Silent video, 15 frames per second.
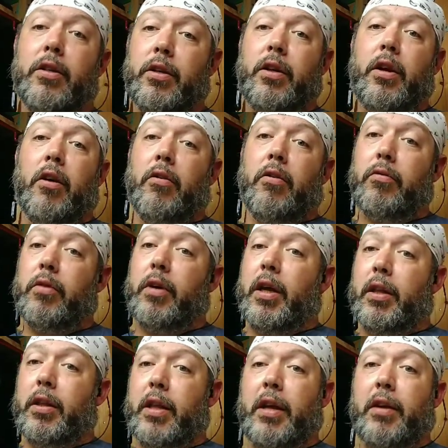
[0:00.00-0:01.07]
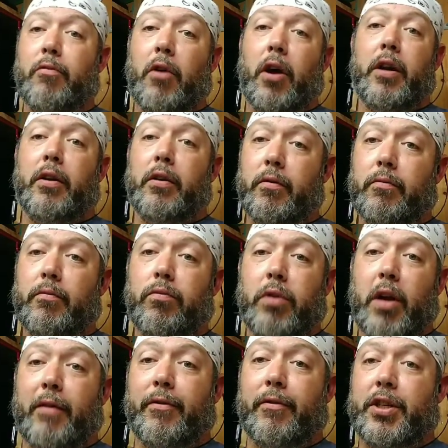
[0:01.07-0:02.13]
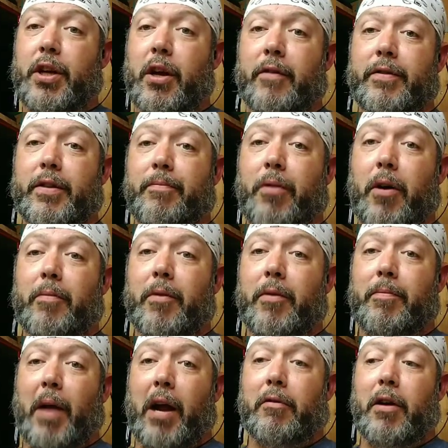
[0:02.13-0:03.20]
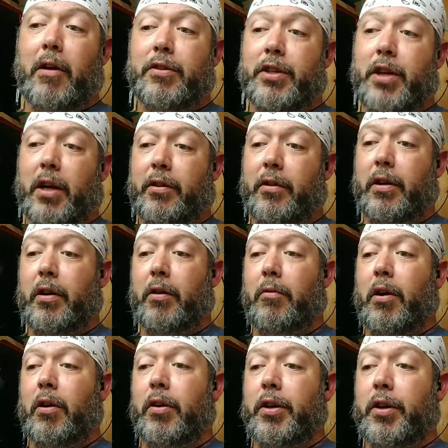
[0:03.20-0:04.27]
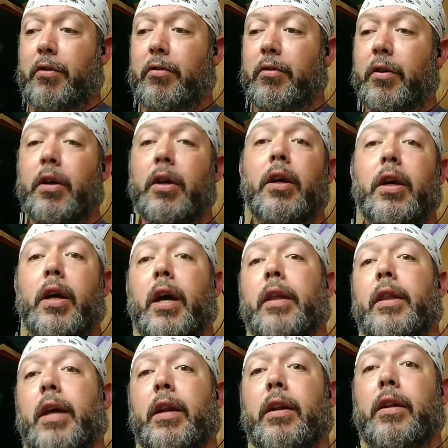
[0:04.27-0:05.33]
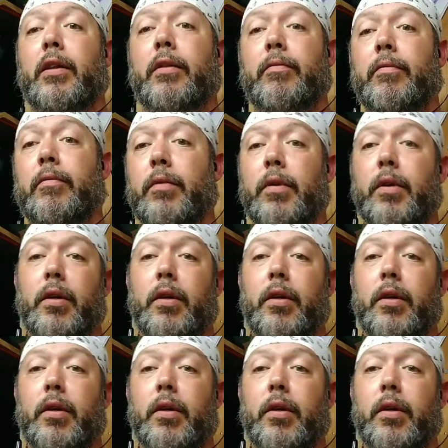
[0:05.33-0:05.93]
So you go and they run whatever sheriff's department background check they're going to run on you, and then